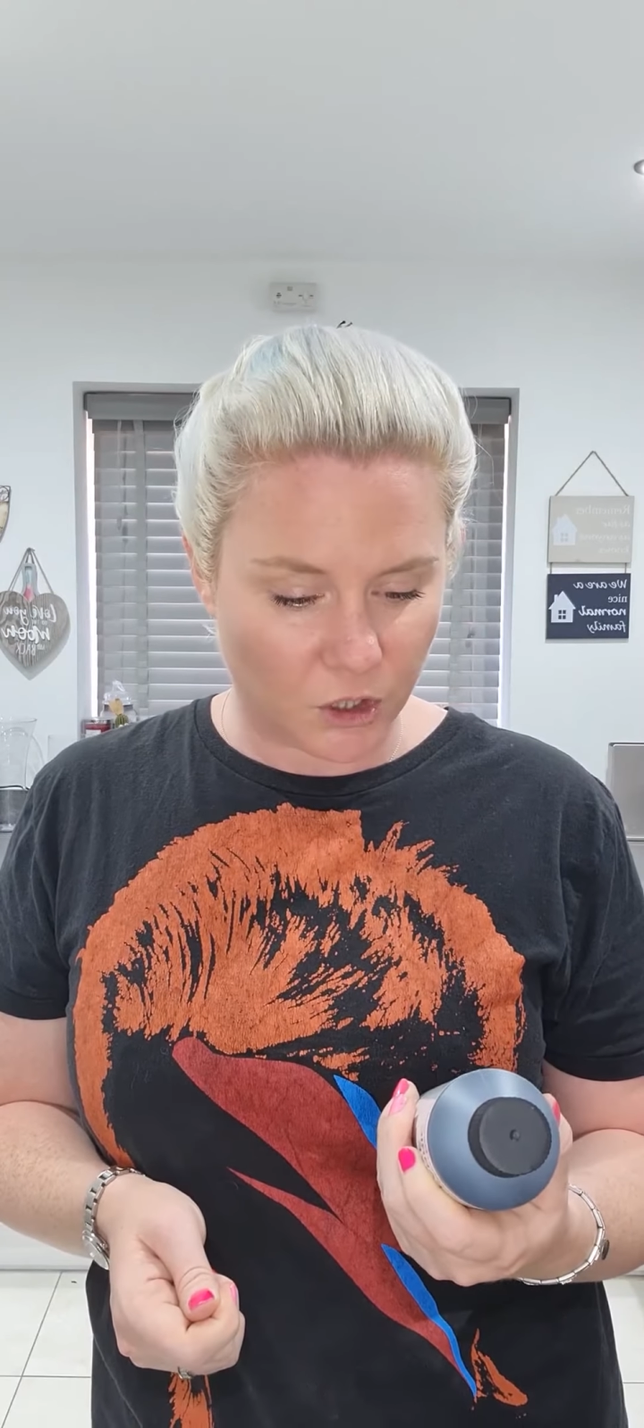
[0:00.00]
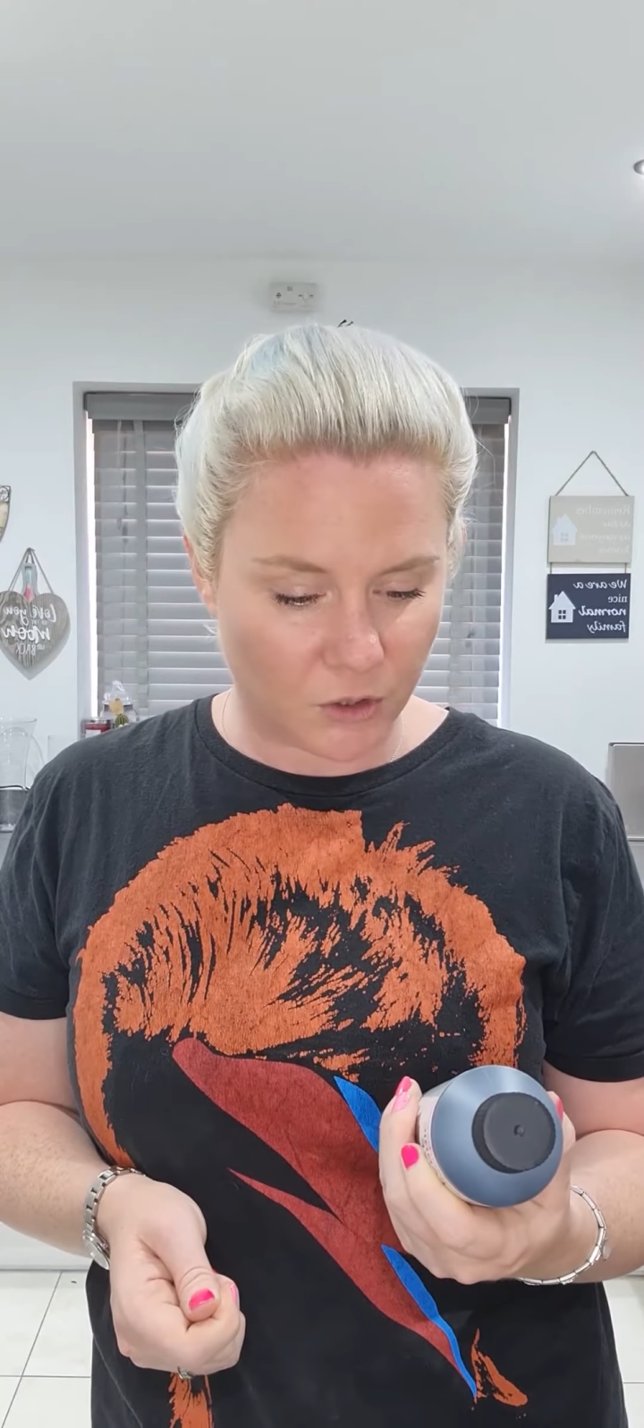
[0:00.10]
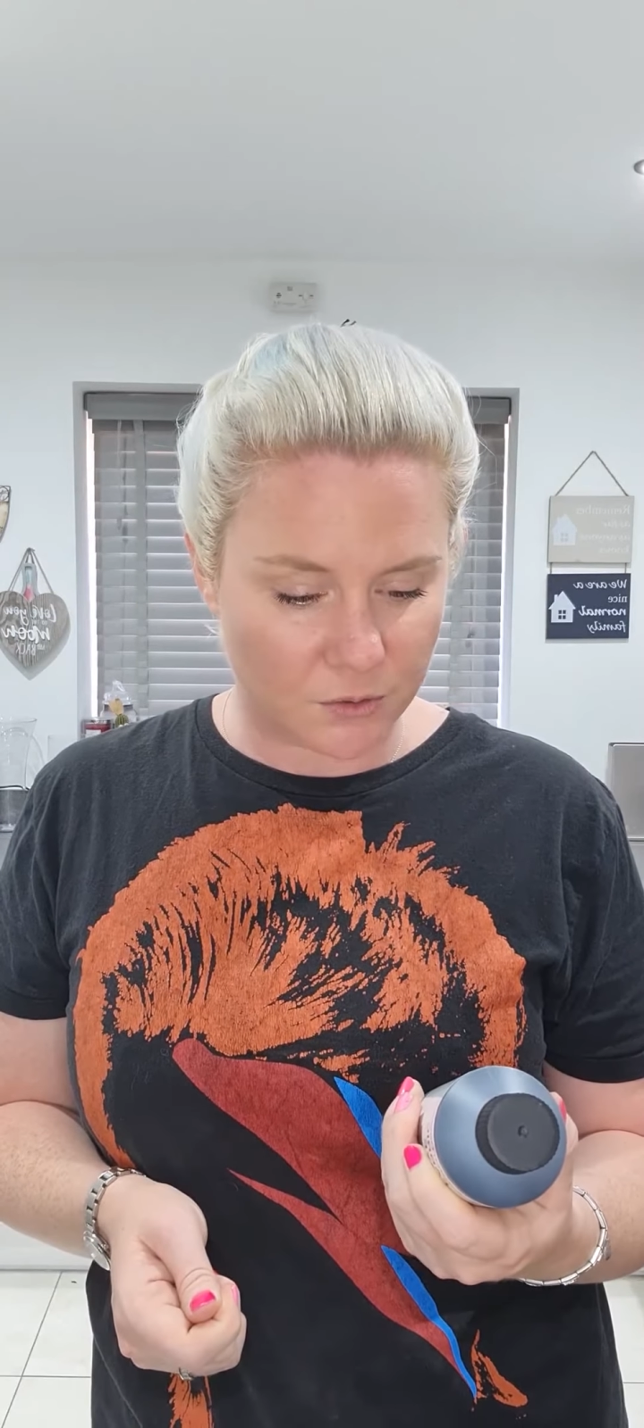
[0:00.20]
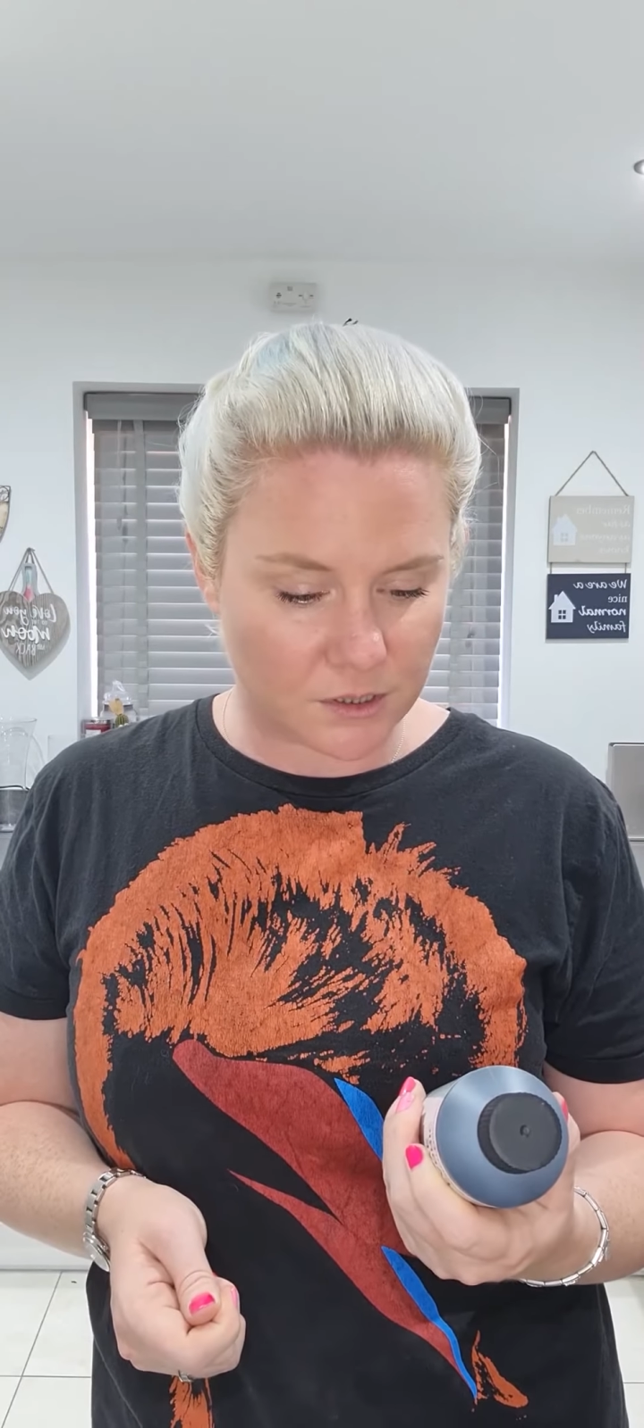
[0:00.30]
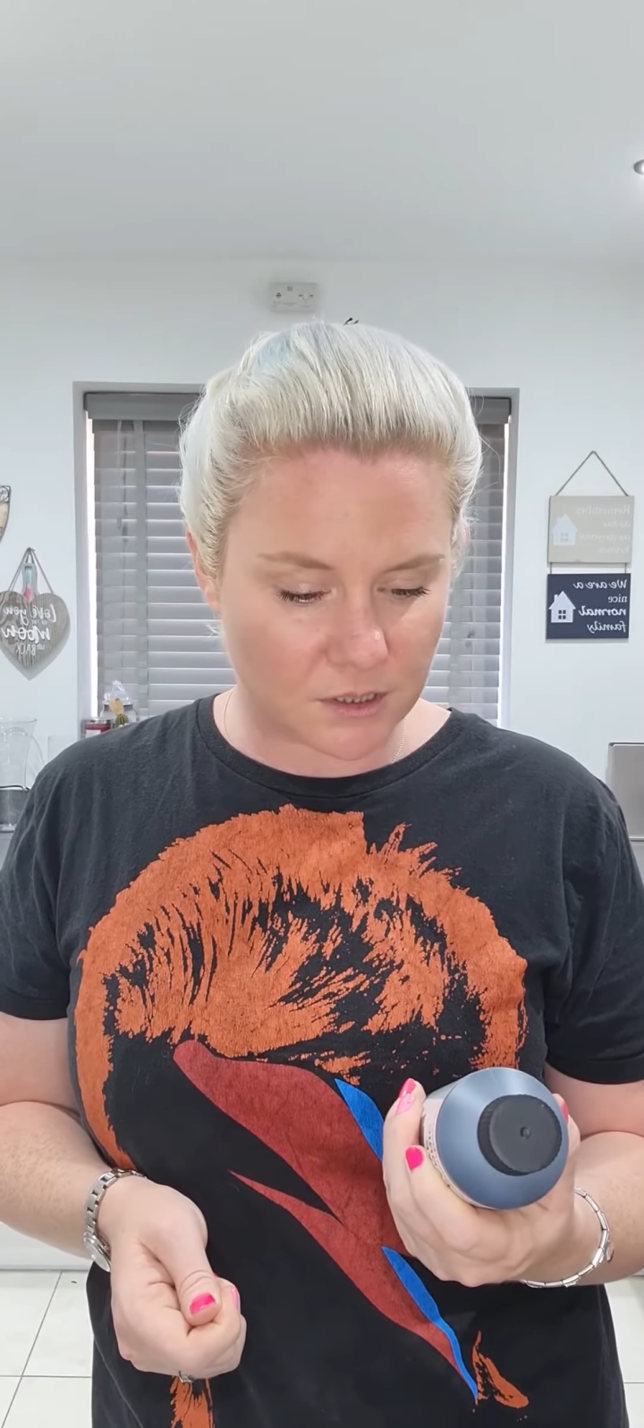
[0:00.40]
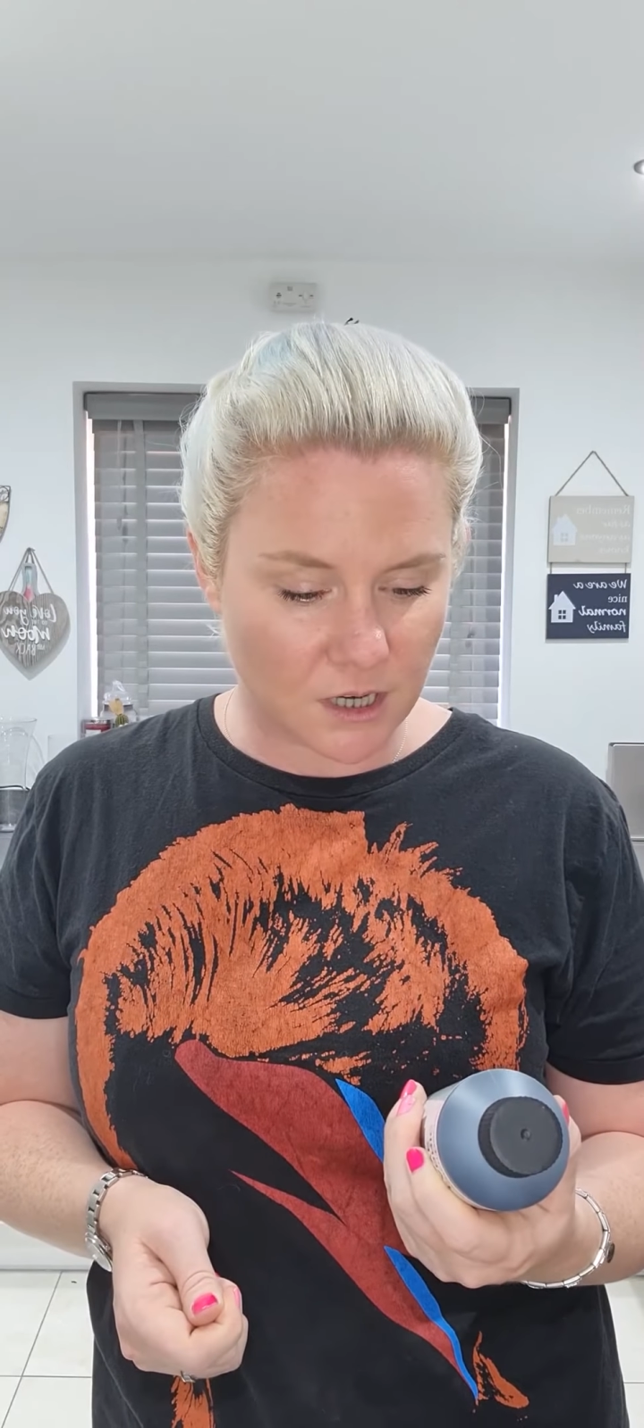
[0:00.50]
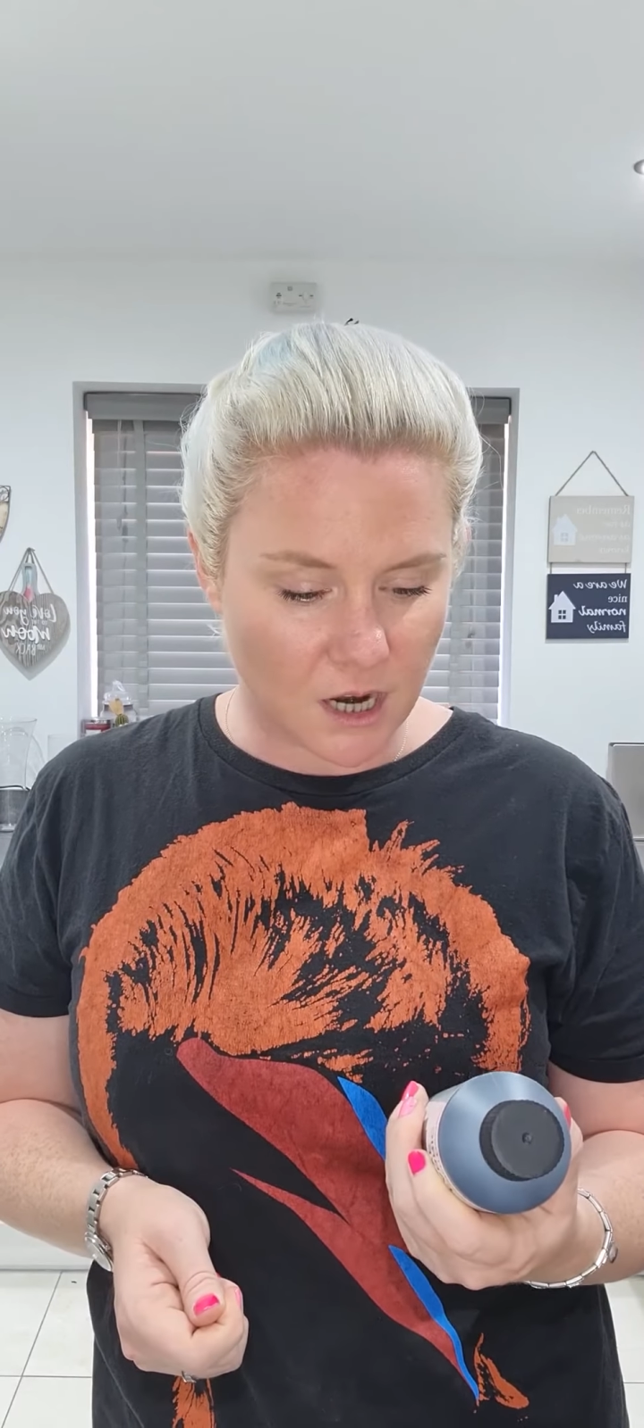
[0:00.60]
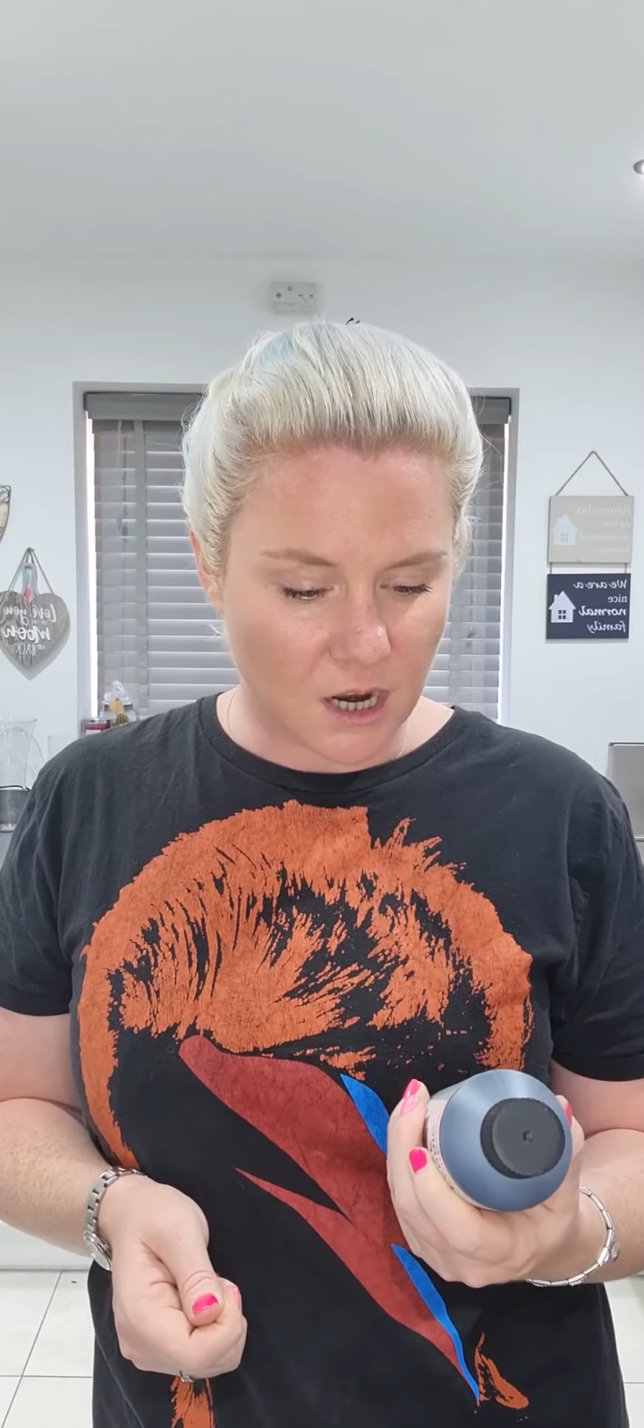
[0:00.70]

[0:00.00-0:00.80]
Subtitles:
use,